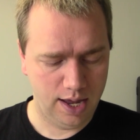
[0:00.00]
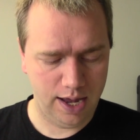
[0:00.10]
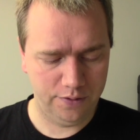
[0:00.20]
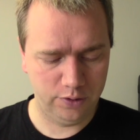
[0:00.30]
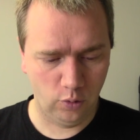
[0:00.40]

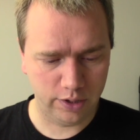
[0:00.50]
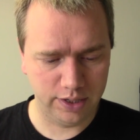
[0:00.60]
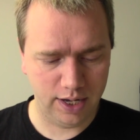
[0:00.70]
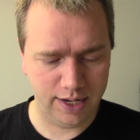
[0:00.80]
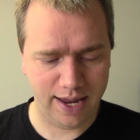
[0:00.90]
The
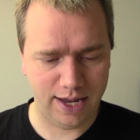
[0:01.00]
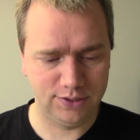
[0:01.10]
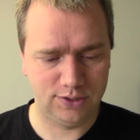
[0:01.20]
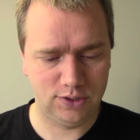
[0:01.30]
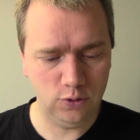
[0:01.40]
Gorkanaut
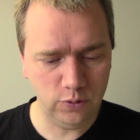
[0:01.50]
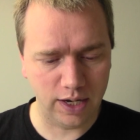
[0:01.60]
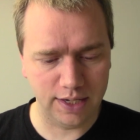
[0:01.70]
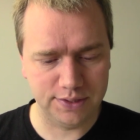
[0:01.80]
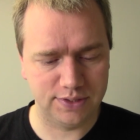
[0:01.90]
has 2
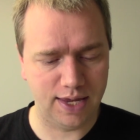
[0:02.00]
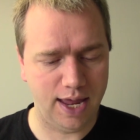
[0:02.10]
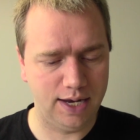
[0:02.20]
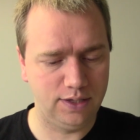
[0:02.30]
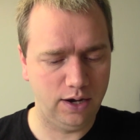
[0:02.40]
guns,
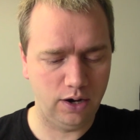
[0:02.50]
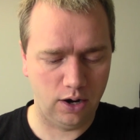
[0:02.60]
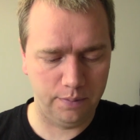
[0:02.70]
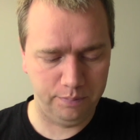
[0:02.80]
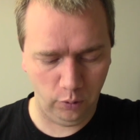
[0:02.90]
and they
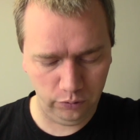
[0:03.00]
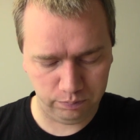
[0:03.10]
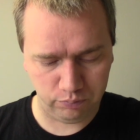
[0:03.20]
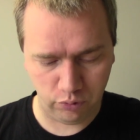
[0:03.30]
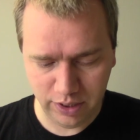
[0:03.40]
are
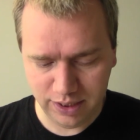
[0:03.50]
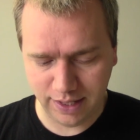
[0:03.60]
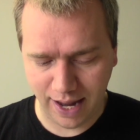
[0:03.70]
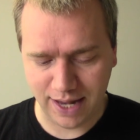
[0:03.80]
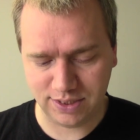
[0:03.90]
both pretty
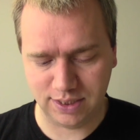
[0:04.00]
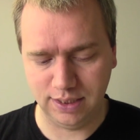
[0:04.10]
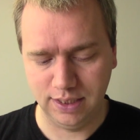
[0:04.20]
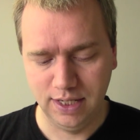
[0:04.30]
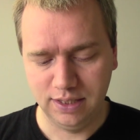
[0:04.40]

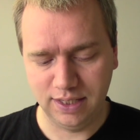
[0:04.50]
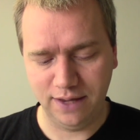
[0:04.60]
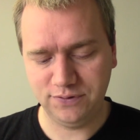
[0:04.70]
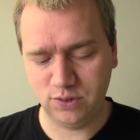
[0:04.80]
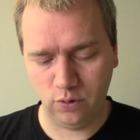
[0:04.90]
nasty. The
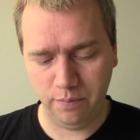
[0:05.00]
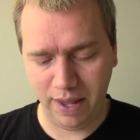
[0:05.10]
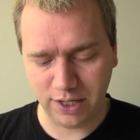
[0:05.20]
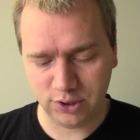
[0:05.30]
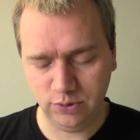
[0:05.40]
Deathstorm
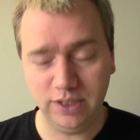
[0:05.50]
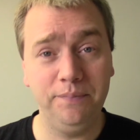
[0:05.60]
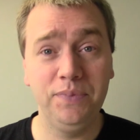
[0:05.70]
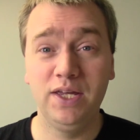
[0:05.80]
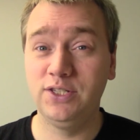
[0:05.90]
Mega
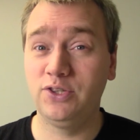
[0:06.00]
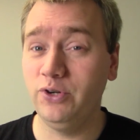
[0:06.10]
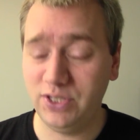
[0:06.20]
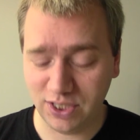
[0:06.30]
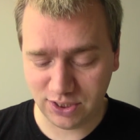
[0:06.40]
Shooter is
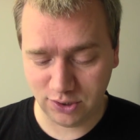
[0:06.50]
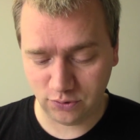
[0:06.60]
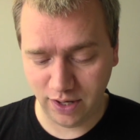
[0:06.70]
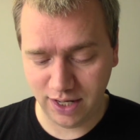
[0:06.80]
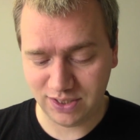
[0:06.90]
36
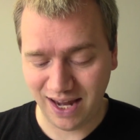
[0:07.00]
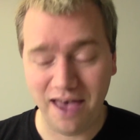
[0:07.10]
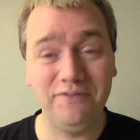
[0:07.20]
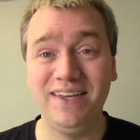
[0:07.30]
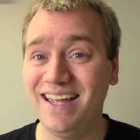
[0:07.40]
inch range,
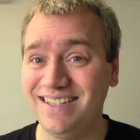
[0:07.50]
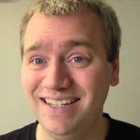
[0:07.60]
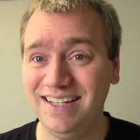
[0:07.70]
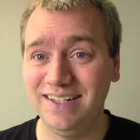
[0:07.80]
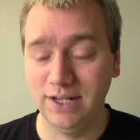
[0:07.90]
heavy
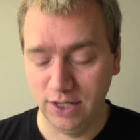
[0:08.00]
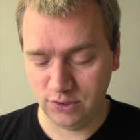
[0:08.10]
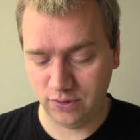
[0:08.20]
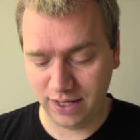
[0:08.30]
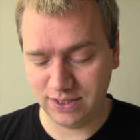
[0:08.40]
18,
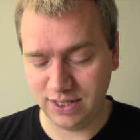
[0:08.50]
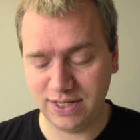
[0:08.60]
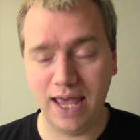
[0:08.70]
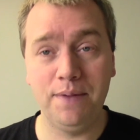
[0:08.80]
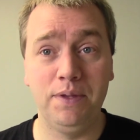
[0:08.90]
strength
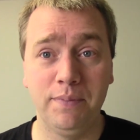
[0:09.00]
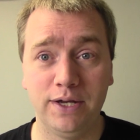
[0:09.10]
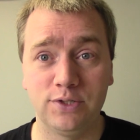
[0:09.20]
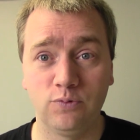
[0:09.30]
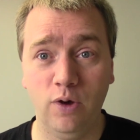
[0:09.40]
6, AP
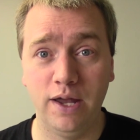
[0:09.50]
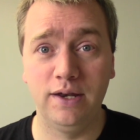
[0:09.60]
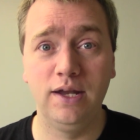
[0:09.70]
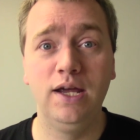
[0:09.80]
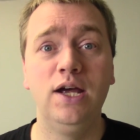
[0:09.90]

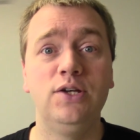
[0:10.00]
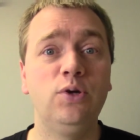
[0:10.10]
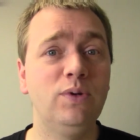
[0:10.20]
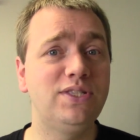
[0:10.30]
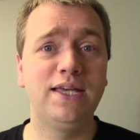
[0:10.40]
-1.
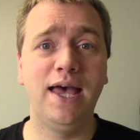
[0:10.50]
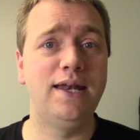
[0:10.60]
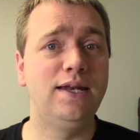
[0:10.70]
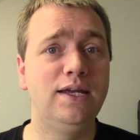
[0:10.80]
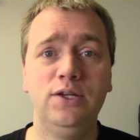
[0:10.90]
So once
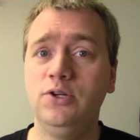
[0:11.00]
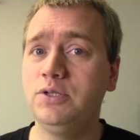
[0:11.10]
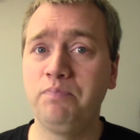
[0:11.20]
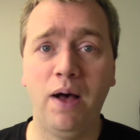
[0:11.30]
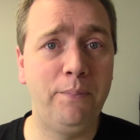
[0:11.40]
again, you're
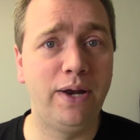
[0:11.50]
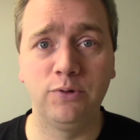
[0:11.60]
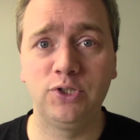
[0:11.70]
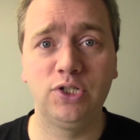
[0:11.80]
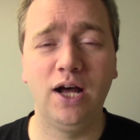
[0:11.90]
just pumping
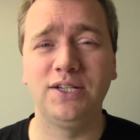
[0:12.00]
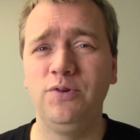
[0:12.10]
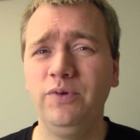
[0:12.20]
out shots.